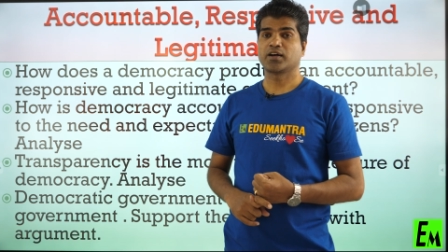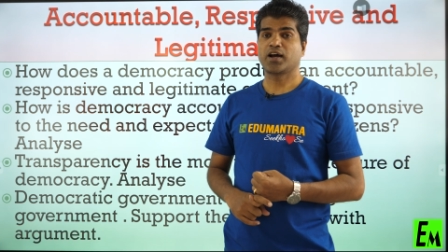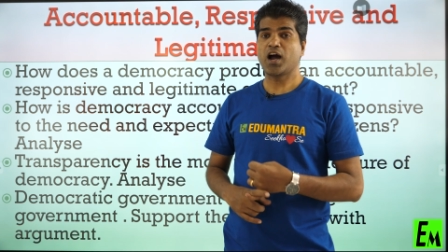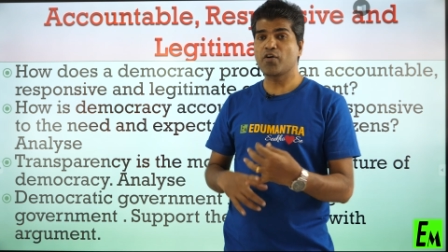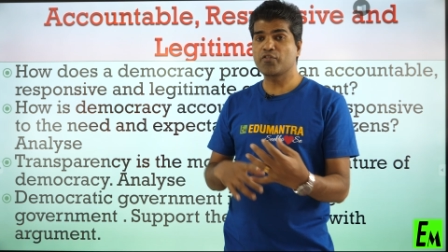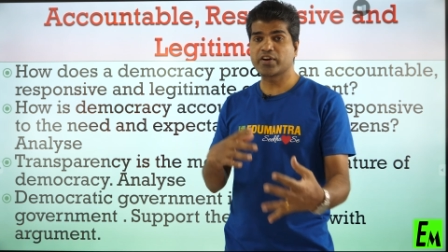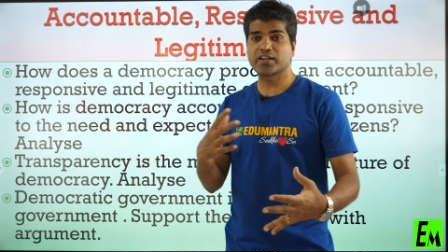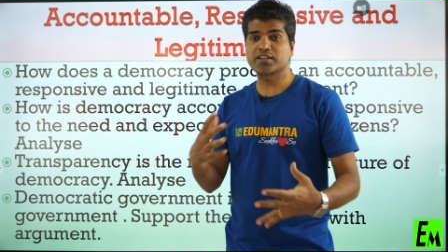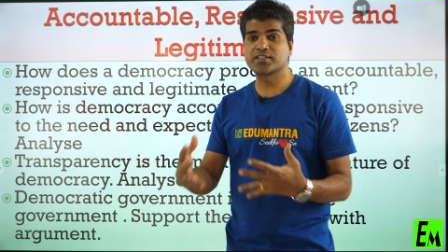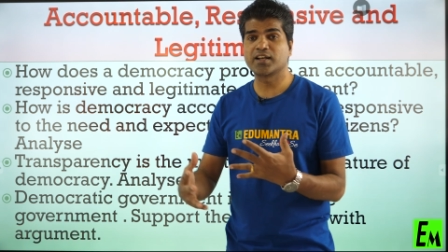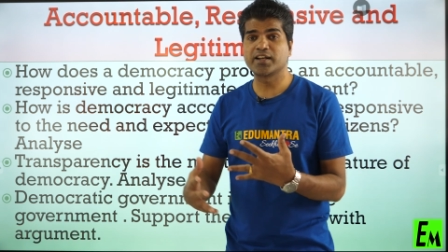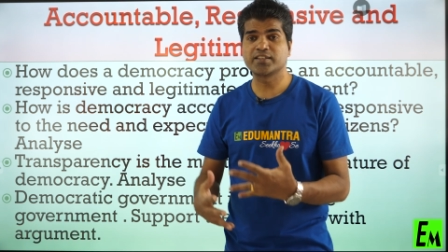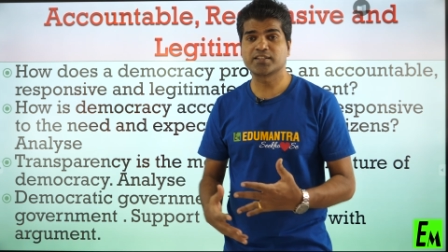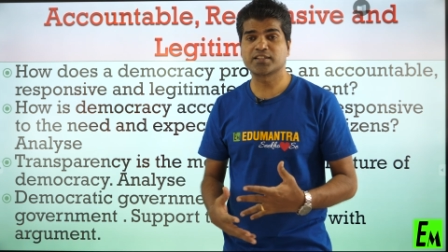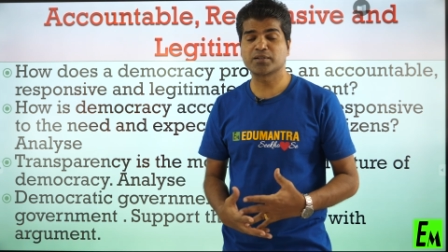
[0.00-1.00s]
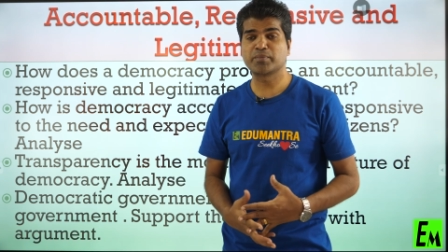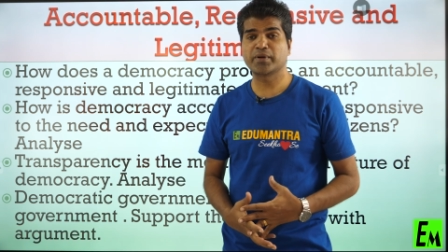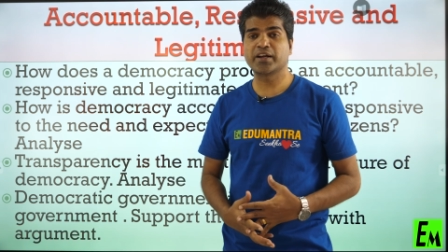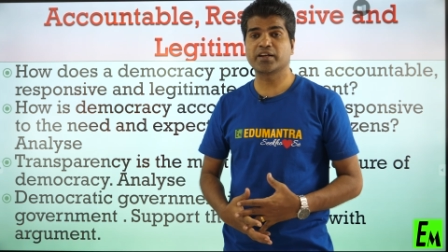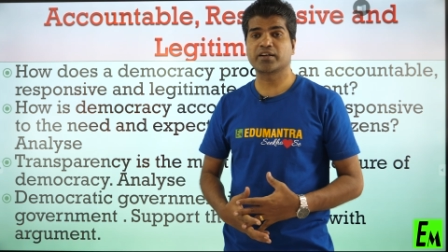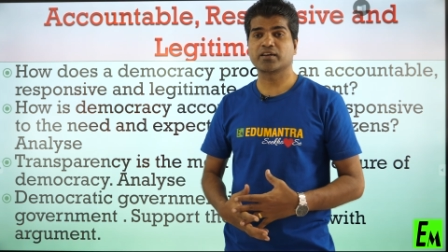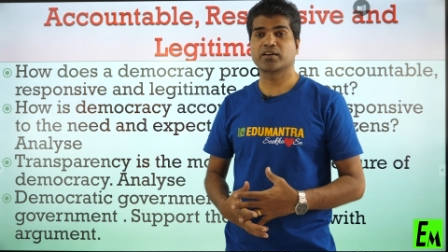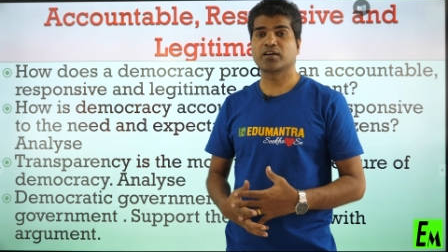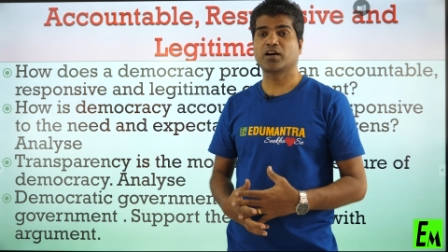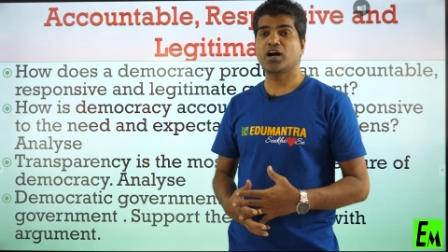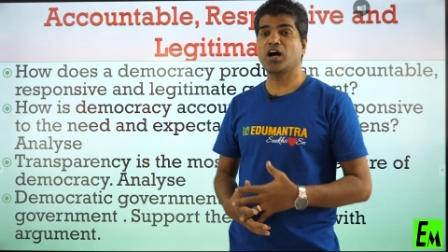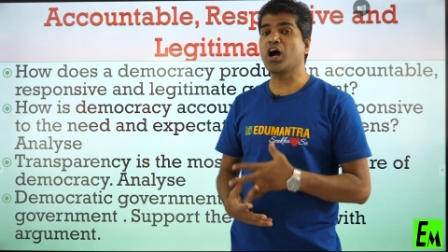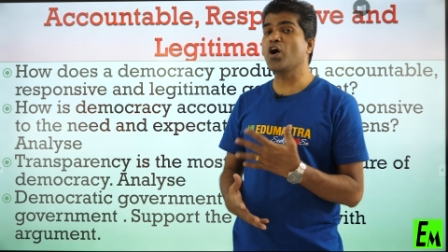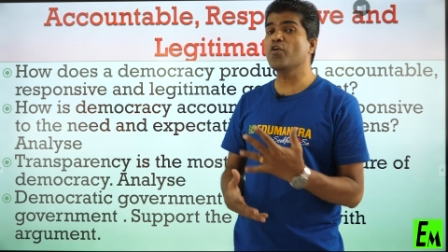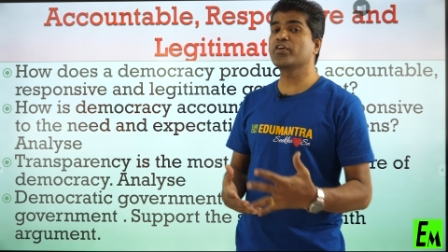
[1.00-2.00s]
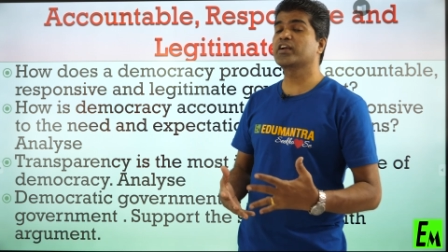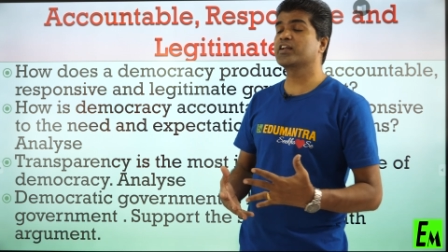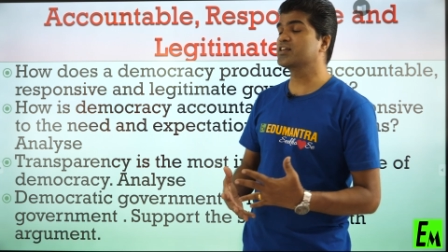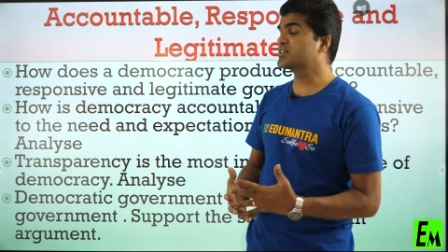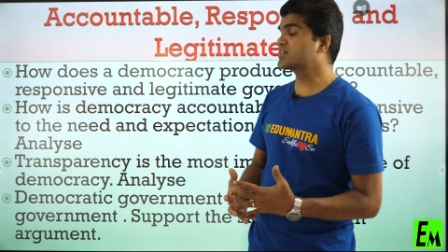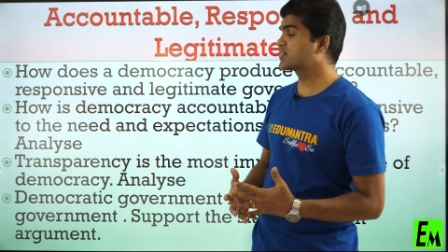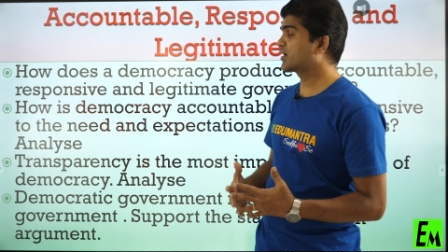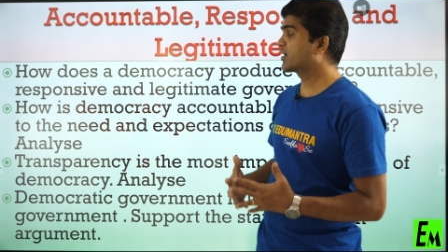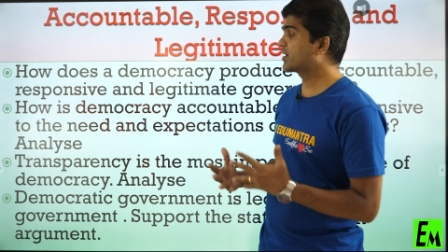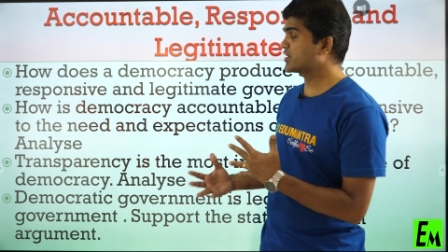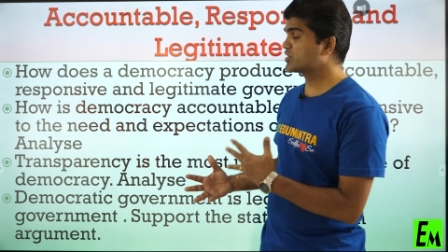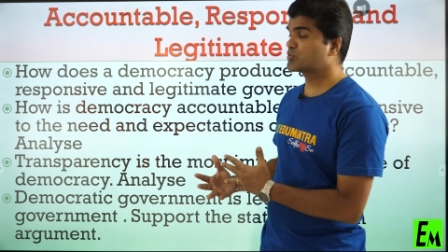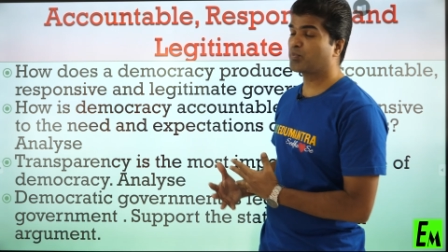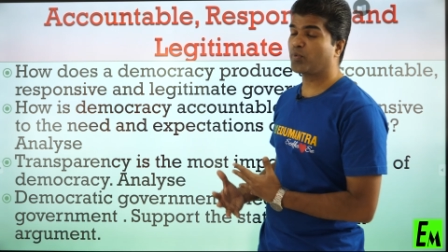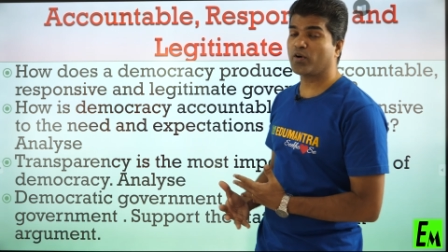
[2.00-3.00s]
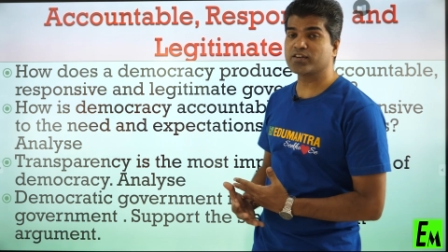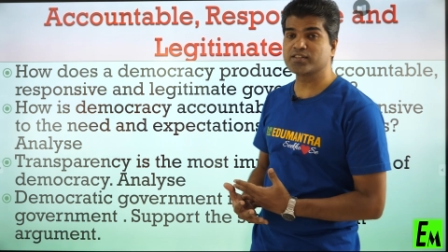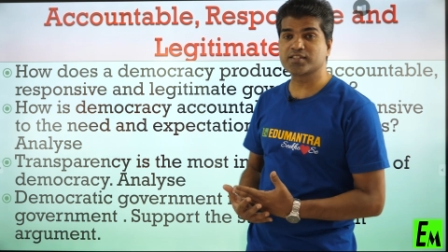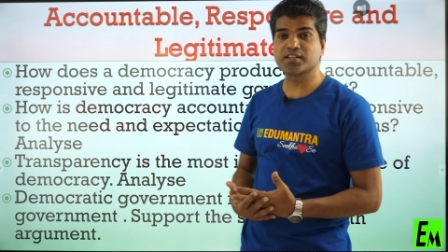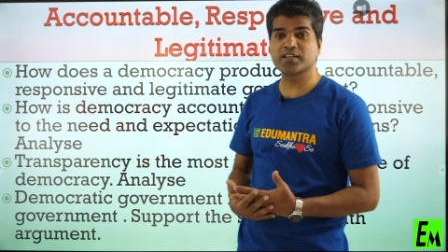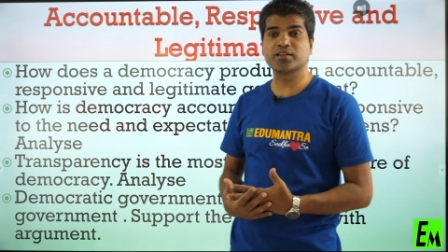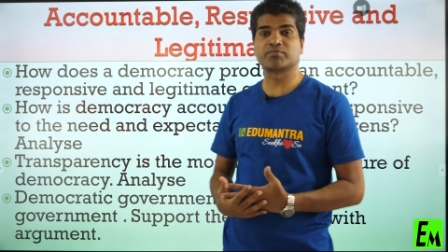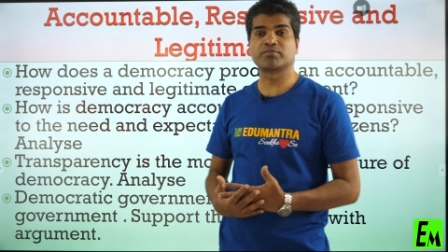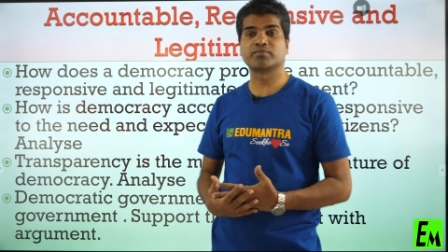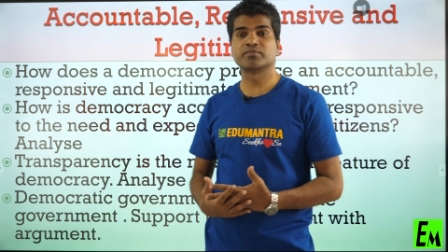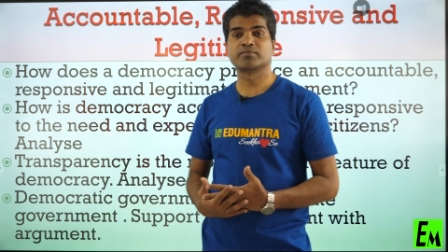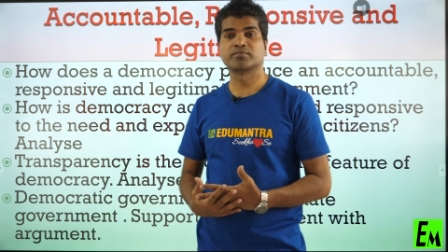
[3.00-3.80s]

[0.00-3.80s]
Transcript: how it is legitimate, how it is responsive.